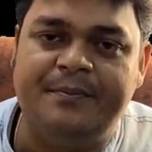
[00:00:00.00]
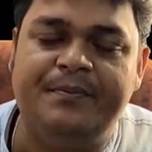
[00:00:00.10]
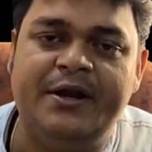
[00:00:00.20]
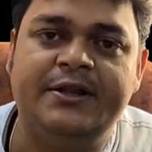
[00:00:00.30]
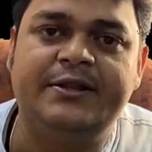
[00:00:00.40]

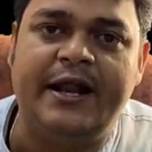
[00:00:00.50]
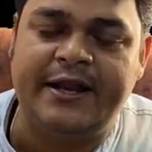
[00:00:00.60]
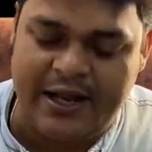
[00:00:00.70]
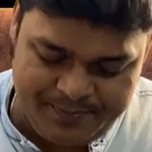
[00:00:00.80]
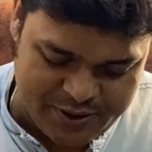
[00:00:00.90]
number that
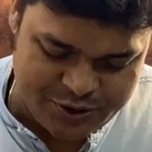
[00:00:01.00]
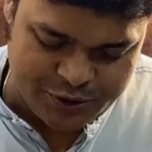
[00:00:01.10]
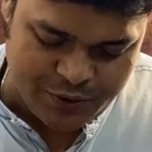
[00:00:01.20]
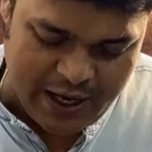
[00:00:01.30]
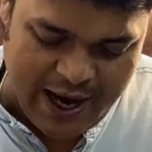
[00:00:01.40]
help us
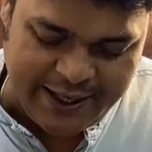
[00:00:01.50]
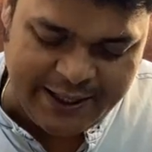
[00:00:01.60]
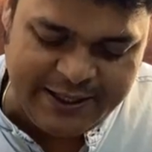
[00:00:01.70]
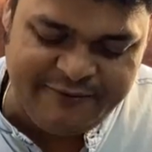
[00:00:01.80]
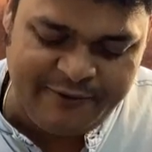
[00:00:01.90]
to
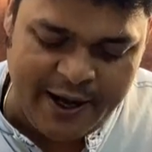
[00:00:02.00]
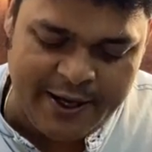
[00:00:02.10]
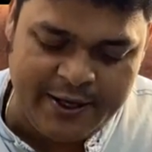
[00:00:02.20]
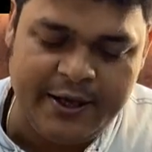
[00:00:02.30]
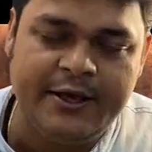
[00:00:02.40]

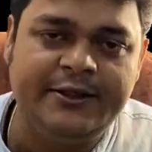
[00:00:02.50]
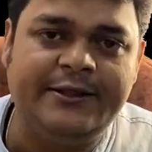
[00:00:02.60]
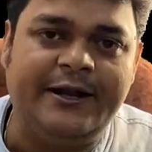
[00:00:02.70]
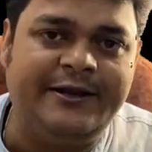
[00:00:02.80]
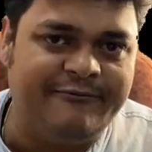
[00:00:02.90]
identify
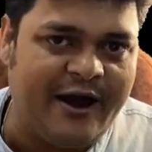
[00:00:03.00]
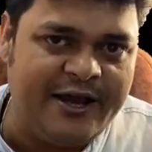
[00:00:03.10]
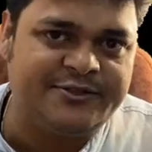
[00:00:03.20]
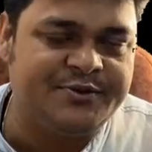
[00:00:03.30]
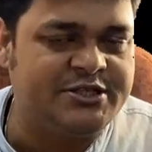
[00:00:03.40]
the
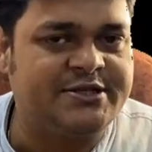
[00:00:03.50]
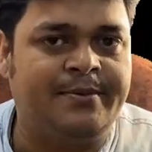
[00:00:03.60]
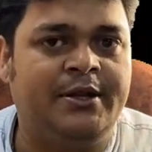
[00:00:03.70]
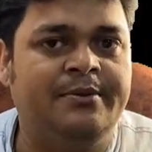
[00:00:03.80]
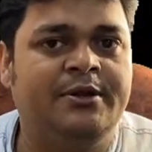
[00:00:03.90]
device which is
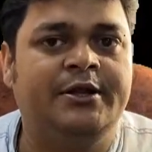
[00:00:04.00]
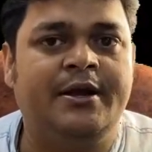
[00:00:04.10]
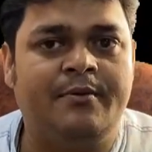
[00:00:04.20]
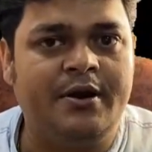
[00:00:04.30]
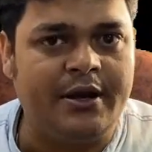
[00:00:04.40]
available in
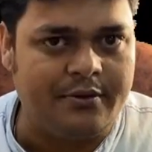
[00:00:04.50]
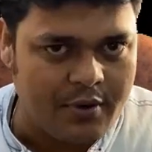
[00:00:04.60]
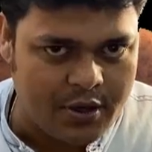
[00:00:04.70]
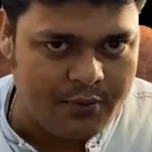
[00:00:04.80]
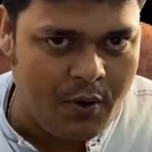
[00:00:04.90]
our
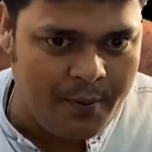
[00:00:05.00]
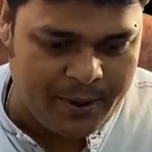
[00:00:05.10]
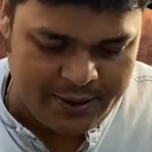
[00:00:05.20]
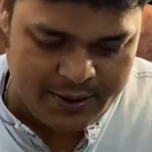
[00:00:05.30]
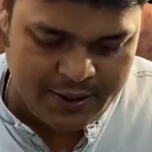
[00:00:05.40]
network
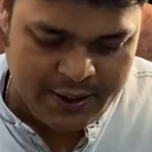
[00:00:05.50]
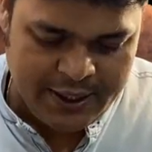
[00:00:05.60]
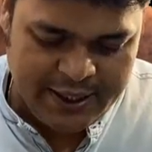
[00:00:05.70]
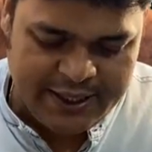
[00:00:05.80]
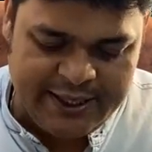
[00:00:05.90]
environment.
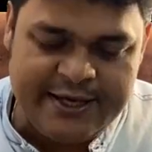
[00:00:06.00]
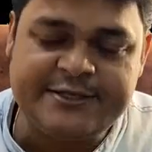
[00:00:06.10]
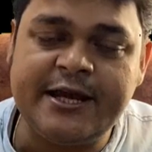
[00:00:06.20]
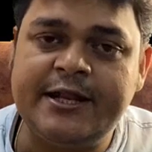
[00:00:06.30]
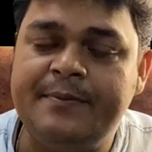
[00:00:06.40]

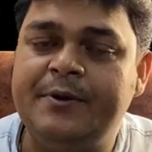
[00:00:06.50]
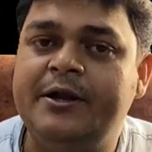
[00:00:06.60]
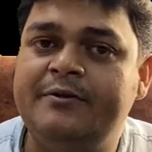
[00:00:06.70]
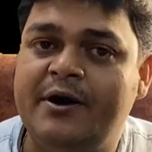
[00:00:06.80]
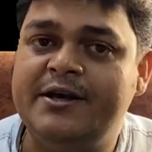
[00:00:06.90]
Each and
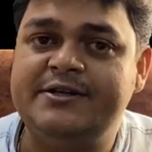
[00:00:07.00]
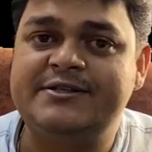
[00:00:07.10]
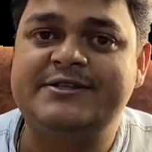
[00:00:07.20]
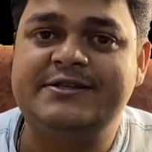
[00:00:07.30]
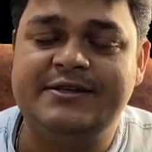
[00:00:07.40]
every
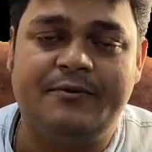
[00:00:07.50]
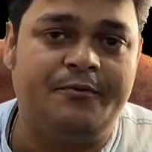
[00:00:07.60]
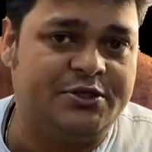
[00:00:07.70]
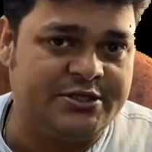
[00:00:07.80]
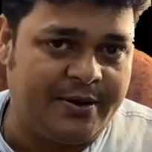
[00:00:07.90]
device
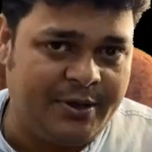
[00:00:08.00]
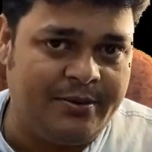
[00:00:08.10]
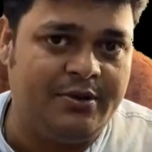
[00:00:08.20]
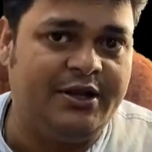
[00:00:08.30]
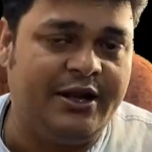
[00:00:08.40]
which is
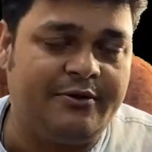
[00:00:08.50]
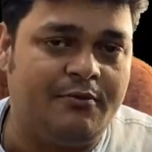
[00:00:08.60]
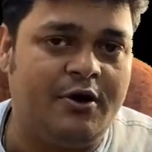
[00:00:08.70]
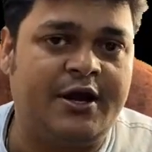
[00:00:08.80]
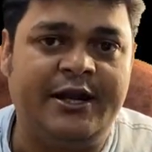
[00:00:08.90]
available in
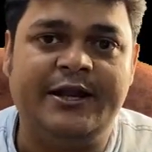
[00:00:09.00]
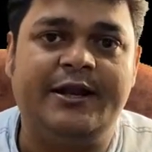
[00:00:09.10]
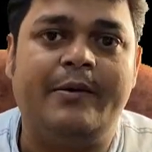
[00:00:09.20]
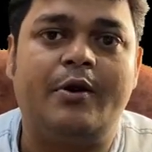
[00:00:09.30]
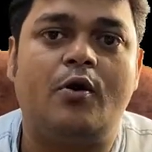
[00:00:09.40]
network
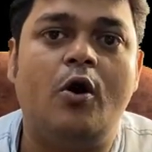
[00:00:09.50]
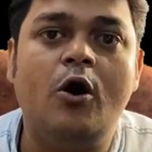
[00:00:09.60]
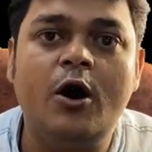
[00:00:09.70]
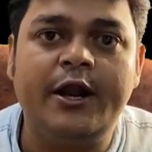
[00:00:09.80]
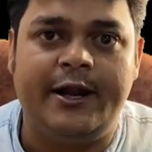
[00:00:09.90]
contain our
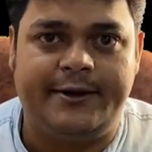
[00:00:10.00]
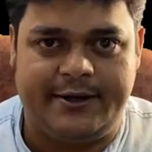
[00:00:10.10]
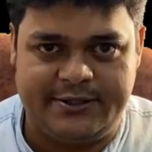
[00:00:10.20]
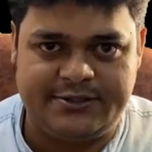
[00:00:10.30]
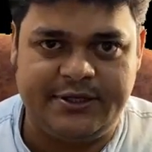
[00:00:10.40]
own
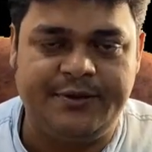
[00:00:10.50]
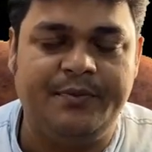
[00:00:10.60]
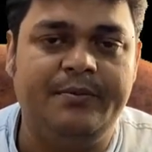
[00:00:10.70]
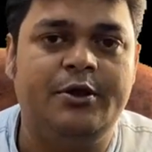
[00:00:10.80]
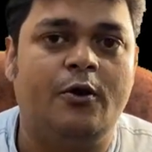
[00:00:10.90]
address. It
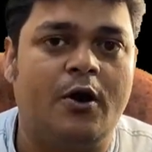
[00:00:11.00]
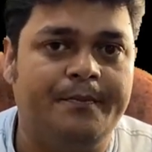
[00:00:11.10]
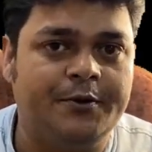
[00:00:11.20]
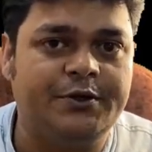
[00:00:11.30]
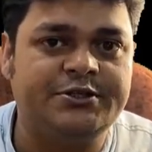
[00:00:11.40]
may be your
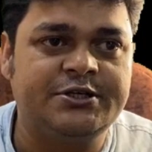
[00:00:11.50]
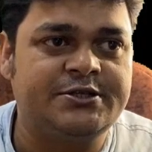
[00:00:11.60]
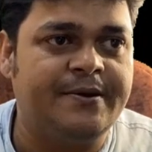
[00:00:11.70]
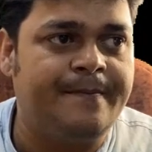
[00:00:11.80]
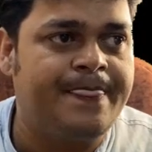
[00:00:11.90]
computer
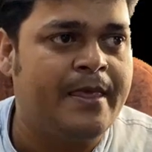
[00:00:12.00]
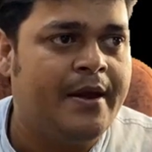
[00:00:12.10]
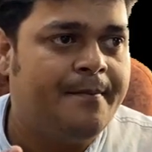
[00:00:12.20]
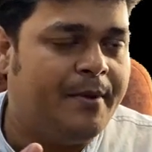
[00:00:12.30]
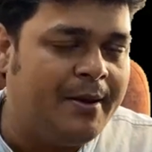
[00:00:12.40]
system,
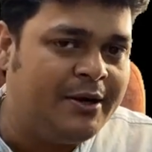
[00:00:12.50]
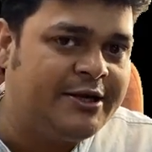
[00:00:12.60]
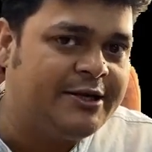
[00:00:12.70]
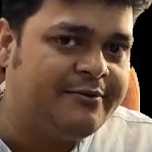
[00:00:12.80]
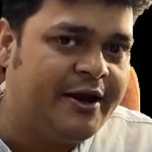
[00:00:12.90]

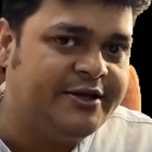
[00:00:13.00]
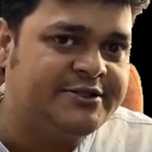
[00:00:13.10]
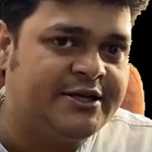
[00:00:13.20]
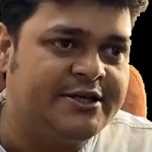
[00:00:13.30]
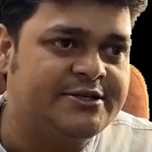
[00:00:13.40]
biometric
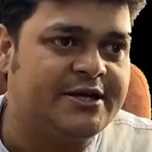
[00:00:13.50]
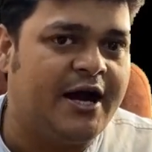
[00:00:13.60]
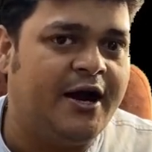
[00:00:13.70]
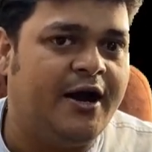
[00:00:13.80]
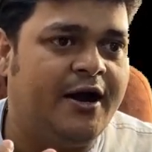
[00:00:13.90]
devices,
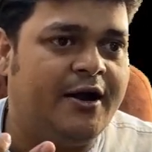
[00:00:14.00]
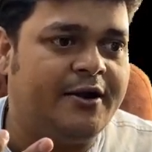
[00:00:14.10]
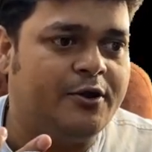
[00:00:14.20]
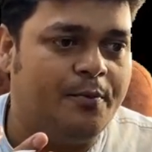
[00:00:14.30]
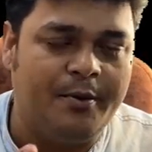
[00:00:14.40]

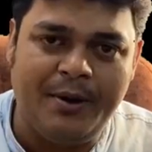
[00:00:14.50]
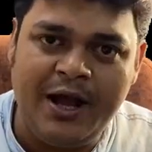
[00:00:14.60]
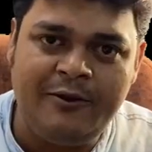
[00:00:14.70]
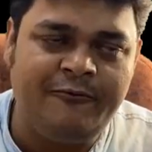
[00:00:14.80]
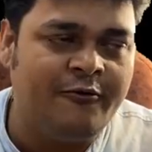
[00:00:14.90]
or your
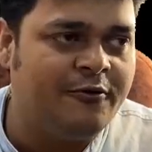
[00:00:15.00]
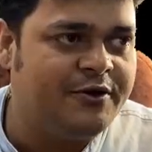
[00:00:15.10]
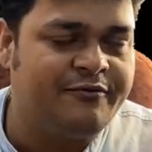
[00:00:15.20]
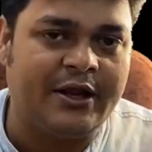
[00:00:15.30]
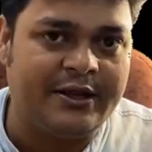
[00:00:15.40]
mobile phone
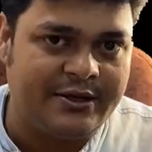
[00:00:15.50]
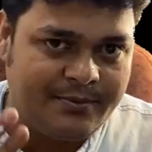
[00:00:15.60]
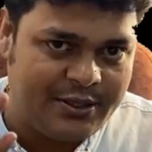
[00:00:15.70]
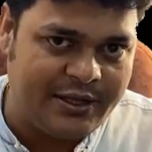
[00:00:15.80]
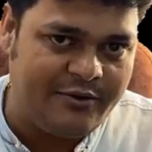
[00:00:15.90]
if connected
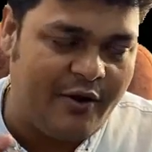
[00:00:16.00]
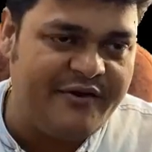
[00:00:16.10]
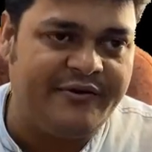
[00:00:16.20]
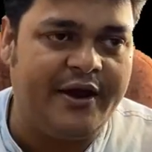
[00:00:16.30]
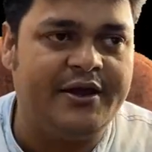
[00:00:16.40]
with any
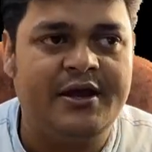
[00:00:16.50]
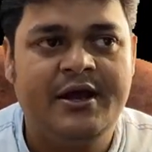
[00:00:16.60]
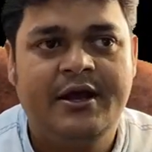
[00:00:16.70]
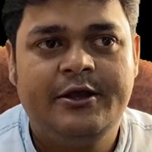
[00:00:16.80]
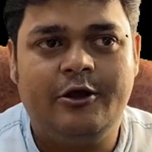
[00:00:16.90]
Wi-Fi,
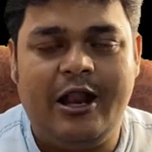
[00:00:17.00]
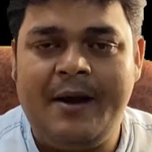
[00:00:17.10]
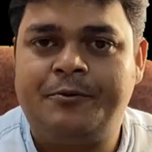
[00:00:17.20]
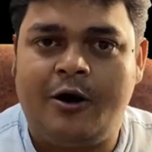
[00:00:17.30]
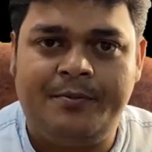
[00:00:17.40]
your
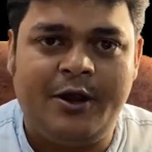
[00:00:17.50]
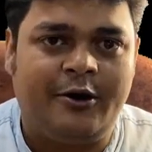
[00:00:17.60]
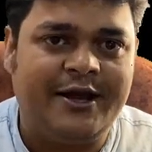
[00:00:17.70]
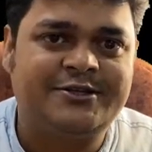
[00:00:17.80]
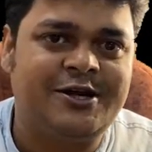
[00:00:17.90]
laptop, your
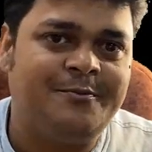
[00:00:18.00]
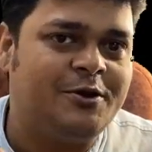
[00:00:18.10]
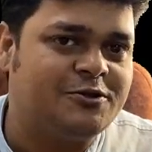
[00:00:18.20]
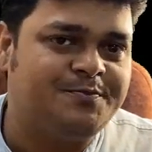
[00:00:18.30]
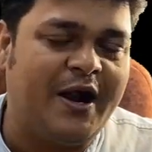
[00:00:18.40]
desktop,
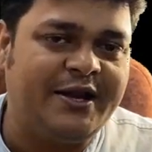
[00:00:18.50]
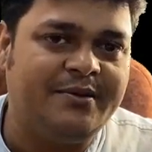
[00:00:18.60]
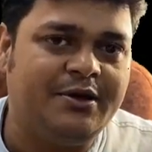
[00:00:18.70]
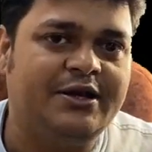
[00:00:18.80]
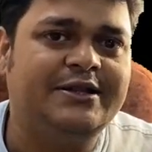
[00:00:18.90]
your smart
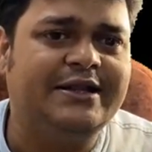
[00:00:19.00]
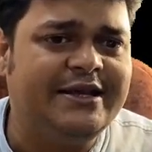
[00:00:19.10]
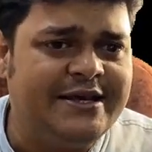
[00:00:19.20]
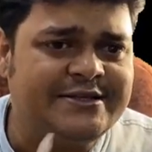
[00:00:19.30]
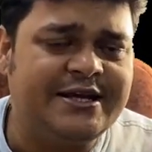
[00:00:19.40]
TV.
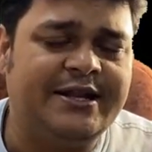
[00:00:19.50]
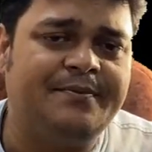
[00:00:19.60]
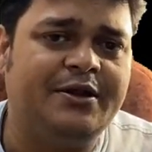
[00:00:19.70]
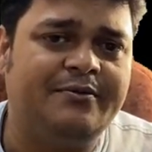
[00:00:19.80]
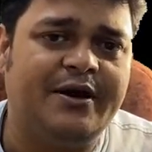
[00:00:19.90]
Each and
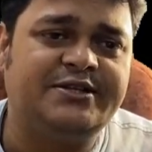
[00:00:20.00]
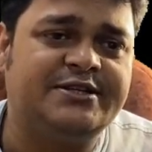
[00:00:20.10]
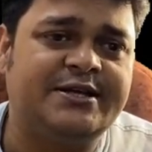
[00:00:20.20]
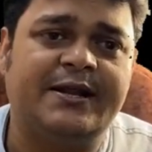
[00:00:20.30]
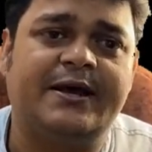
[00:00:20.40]
every
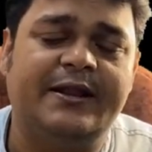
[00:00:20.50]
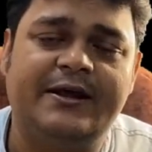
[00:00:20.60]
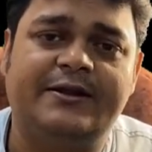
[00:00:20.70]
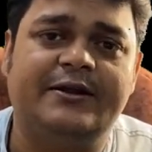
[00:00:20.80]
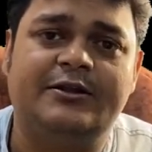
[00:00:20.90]
devices are
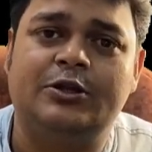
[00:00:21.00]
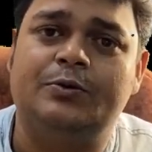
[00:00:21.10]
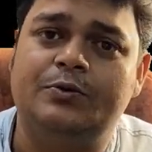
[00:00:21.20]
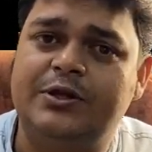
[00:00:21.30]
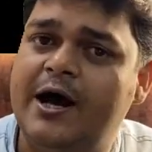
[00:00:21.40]
connected
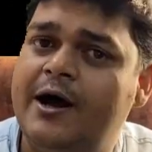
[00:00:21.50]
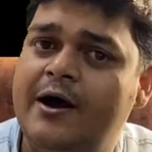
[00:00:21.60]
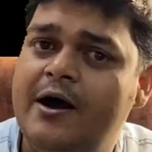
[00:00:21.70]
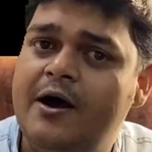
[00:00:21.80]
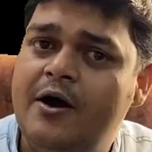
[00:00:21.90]
through
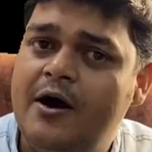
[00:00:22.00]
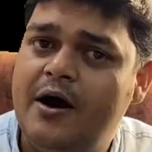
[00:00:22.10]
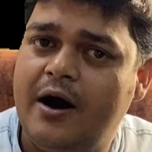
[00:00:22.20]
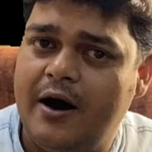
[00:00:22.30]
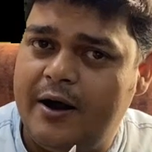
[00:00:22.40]
the
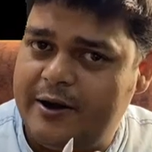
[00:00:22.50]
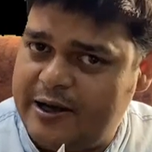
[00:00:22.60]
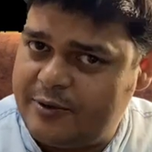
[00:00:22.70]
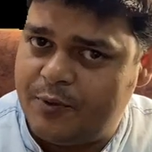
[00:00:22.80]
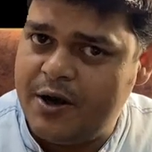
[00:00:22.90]

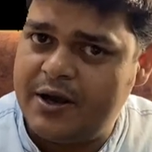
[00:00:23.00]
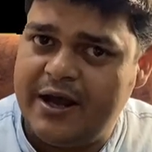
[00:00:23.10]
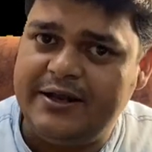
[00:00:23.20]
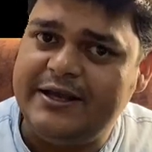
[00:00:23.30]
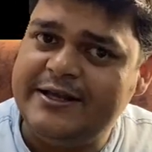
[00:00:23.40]
network,
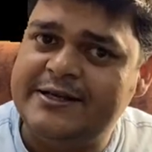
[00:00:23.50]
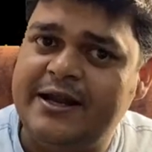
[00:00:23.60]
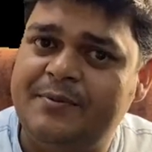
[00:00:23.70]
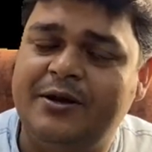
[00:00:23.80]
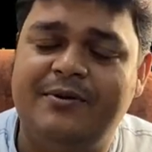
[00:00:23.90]
and each and
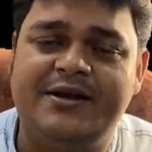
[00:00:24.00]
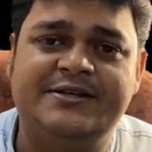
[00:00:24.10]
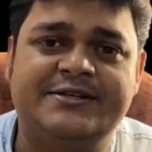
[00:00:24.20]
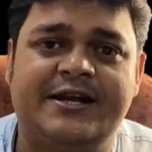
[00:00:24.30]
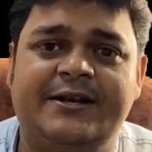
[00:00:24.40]
every
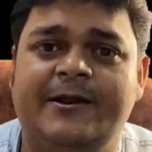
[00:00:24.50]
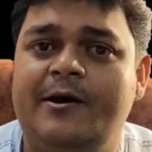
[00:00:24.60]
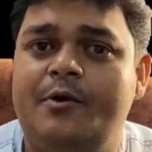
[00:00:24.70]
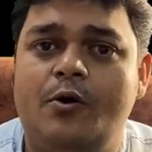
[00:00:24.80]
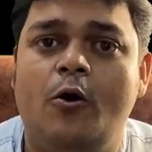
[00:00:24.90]
devices contain
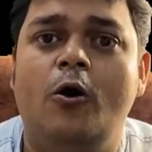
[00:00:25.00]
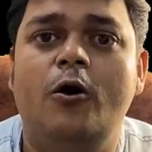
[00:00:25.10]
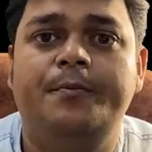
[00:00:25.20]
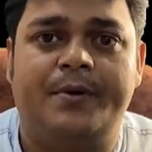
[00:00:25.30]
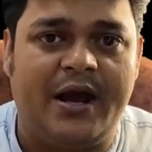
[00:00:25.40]
our
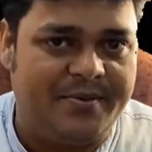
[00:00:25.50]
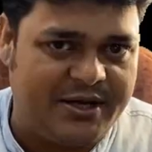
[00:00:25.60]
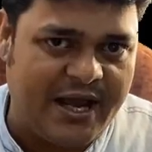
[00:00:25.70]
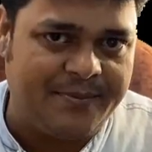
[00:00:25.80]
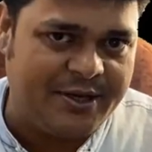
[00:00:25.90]
own
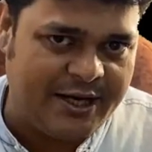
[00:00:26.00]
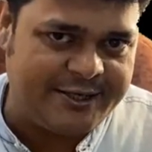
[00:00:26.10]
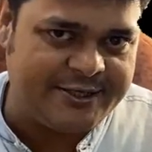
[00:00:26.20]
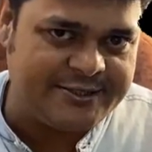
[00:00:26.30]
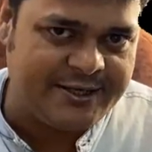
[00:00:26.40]
private IP
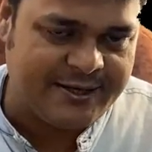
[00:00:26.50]
address,